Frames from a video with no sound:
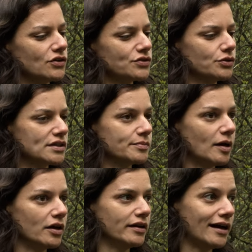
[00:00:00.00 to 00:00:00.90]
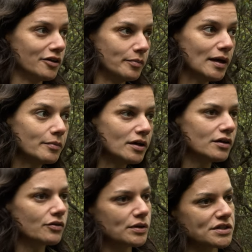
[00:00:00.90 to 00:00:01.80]
also a spot in
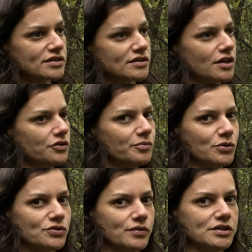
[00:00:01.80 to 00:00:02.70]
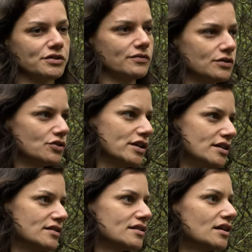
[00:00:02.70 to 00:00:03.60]
Alabama, which is the southernmost reach of the
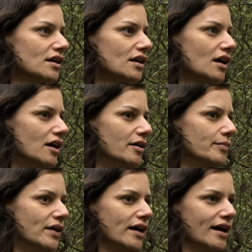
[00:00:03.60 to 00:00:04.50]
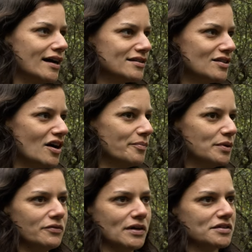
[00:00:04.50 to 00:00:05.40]
trees, um, that has not
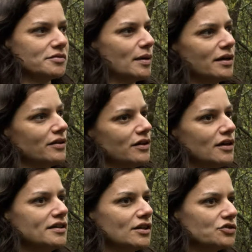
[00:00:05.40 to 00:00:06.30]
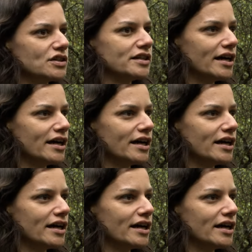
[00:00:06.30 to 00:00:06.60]
been affected by the adelgid